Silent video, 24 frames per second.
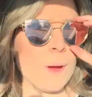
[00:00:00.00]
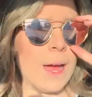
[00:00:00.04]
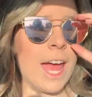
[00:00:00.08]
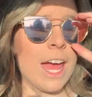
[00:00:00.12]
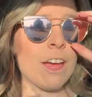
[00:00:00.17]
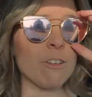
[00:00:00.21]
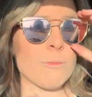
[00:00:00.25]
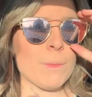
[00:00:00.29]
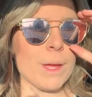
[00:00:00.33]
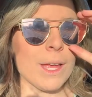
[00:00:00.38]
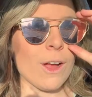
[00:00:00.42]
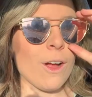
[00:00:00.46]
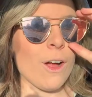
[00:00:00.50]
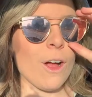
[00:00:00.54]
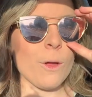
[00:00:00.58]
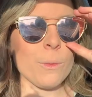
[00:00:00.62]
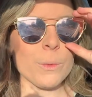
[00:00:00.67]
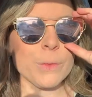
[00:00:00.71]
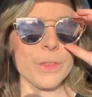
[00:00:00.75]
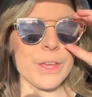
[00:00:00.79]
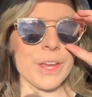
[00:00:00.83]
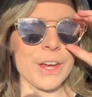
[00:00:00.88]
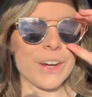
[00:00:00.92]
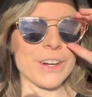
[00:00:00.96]
I have my call
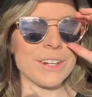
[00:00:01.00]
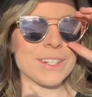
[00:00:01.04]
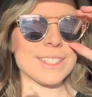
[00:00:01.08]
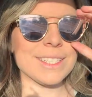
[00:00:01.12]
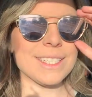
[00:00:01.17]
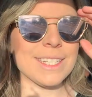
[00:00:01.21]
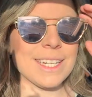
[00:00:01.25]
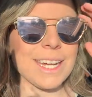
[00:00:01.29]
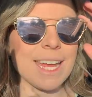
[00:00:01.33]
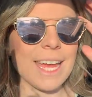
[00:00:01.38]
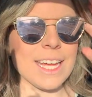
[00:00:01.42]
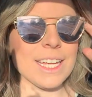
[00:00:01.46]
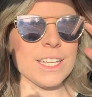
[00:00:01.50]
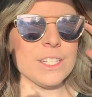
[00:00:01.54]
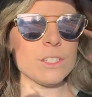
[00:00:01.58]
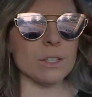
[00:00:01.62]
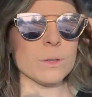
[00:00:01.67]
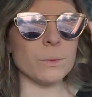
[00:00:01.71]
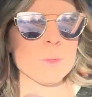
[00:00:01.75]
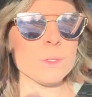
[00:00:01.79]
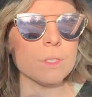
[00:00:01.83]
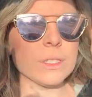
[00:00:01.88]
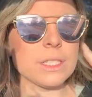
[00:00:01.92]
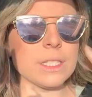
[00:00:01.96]
with Erin today,
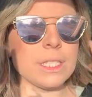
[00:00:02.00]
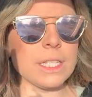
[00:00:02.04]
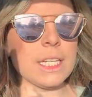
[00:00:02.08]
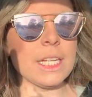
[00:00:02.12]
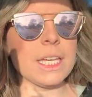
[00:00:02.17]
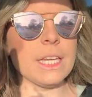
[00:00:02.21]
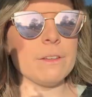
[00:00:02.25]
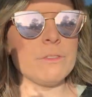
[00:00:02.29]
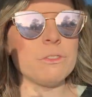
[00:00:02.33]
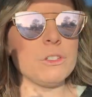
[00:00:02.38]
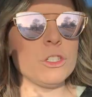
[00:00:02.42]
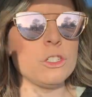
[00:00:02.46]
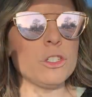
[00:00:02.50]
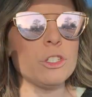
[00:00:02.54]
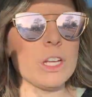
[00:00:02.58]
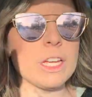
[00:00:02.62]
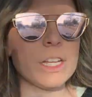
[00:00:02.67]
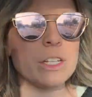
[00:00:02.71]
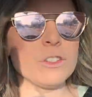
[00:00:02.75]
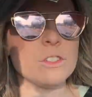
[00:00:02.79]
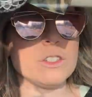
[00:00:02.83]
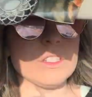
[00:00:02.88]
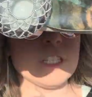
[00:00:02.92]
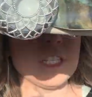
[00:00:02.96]
so we'll see if she
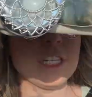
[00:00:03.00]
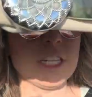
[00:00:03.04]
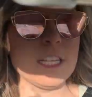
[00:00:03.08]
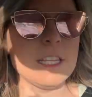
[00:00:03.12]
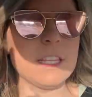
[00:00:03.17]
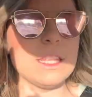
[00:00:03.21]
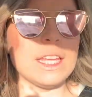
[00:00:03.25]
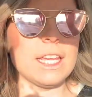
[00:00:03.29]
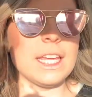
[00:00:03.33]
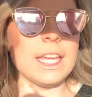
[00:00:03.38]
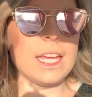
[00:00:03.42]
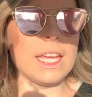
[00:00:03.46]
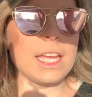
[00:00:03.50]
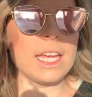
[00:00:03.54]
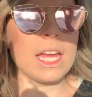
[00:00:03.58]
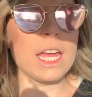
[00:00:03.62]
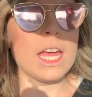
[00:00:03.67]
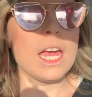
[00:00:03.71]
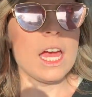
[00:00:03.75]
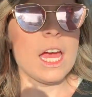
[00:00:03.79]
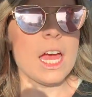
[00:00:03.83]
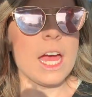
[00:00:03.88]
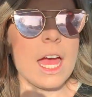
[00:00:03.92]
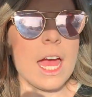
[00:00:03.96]
changes
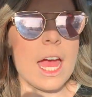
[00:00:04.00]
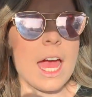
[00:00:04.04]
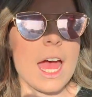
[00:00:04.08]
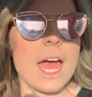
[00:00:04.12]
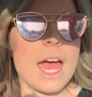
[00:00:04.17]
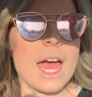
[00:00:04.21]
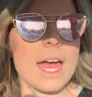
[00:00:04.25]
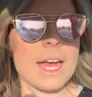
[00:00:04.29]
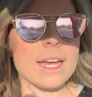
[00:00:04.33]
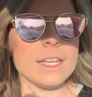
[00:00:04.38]
anything